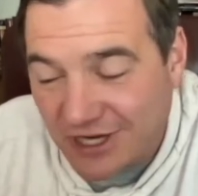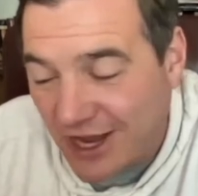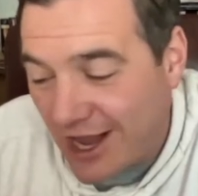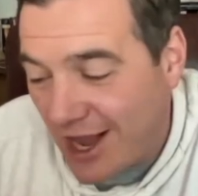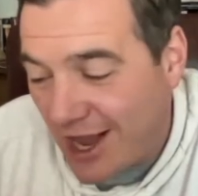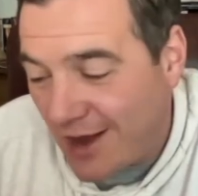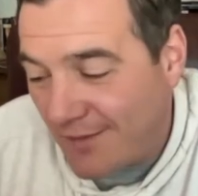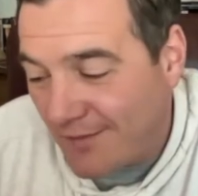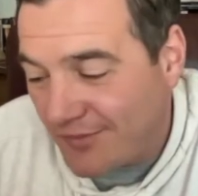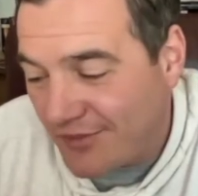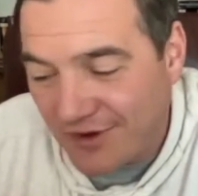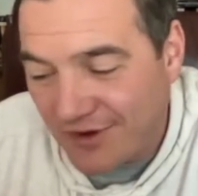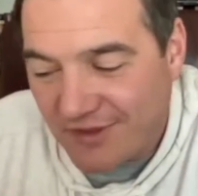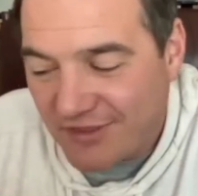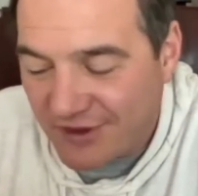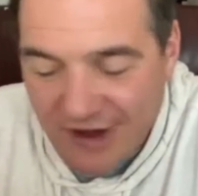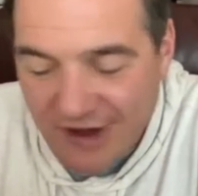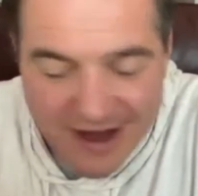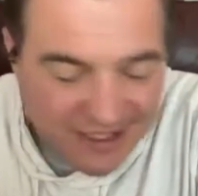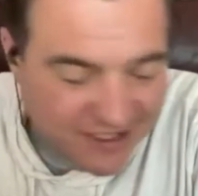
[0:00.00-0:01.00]

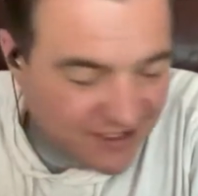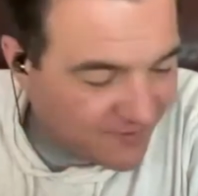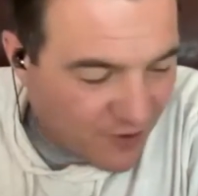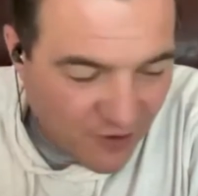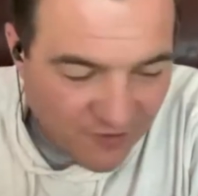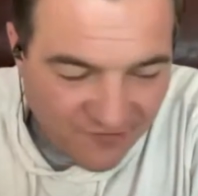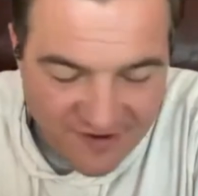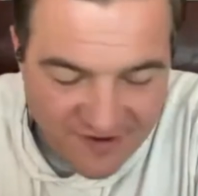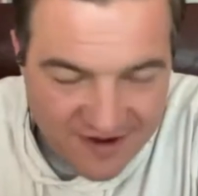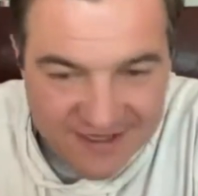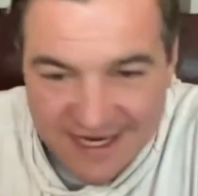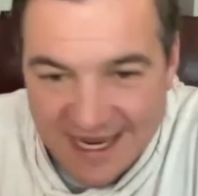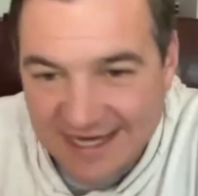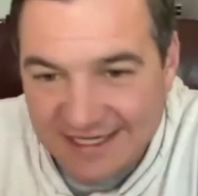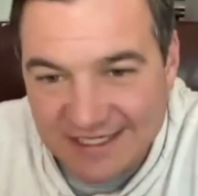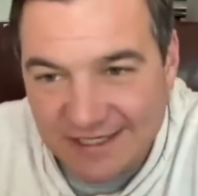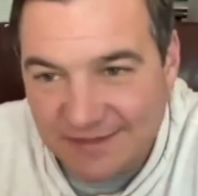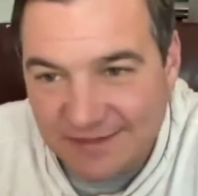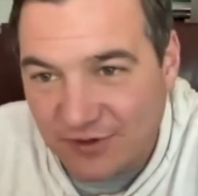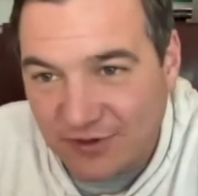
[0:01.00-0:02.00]
They're actually both
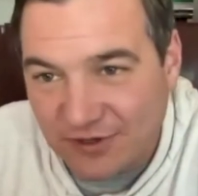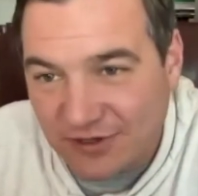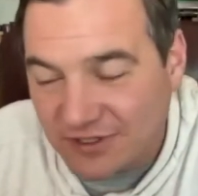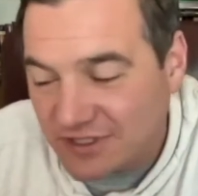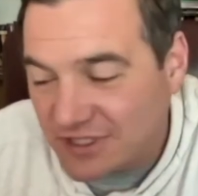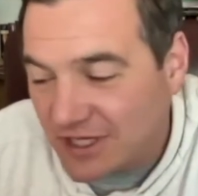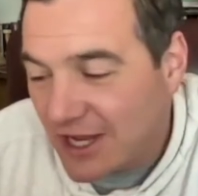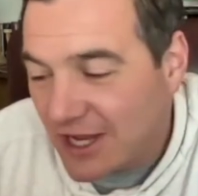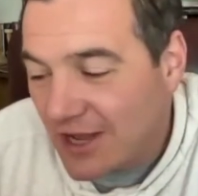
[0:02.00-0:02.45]
fantastic burgers.